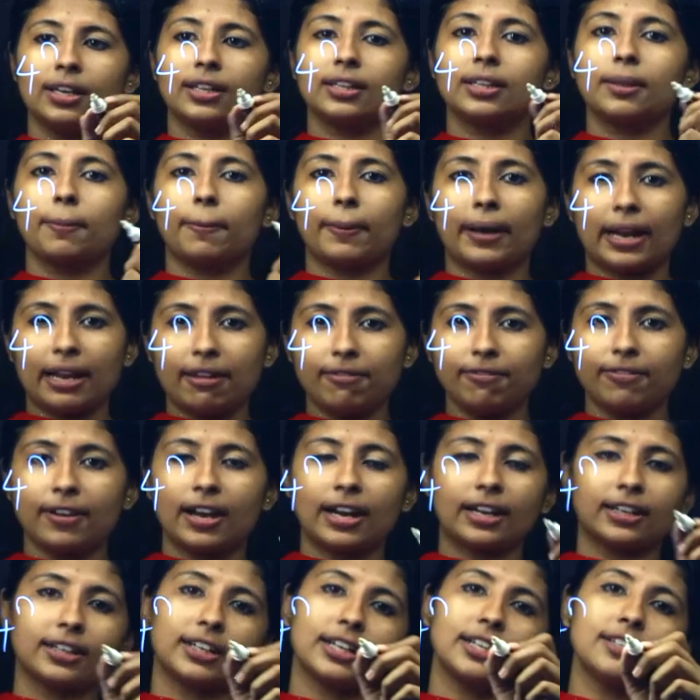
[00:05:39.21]
the prime
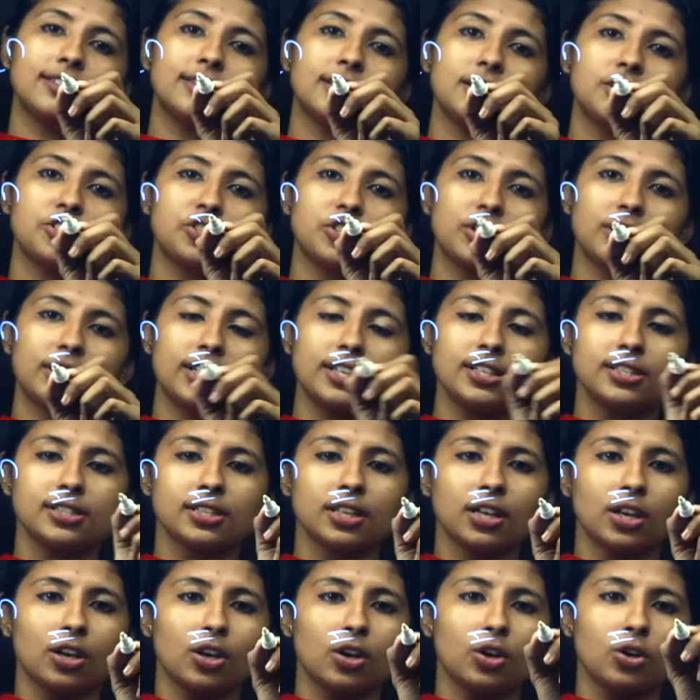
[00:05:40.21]
factorization is
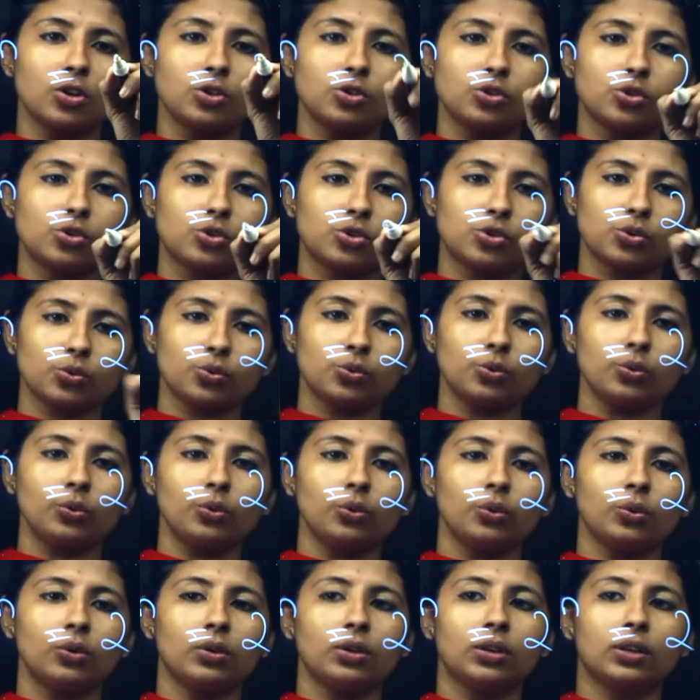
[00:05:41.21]
2